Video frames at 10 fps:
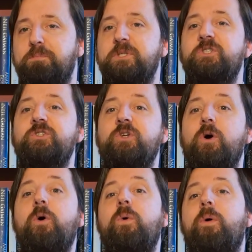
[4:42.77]

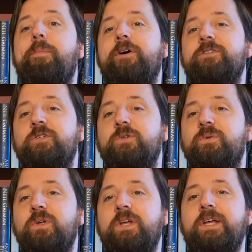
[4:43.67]
bestow upon
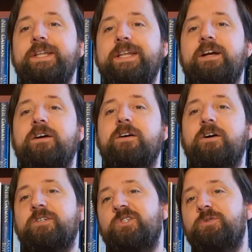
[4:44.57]
you their
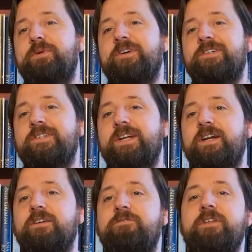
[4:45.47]
guardian spirit,
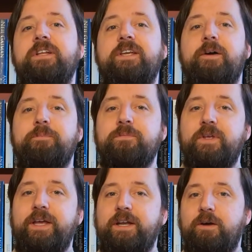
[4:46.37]
their fylgja.
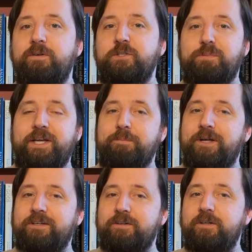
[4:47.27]
And I'll explain
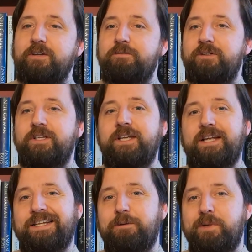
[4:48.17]
about uh,
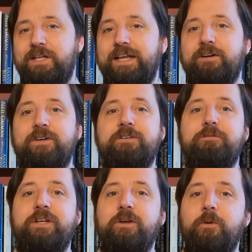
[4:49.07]
fylgja a little bit later in the
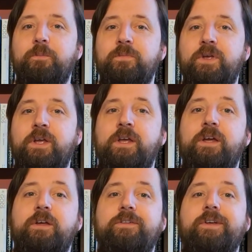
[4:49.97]
video.
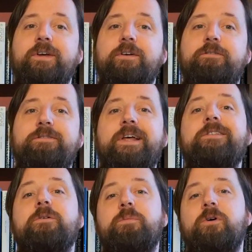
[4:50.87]
The
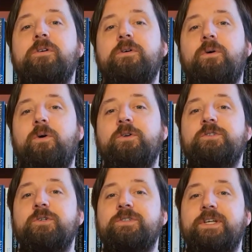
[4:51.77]
Flateyjarbók
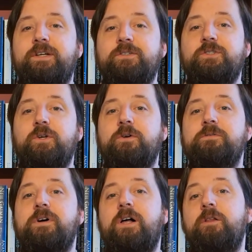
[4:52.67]
also tells
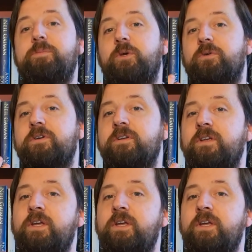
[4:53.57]
of Halbjorn,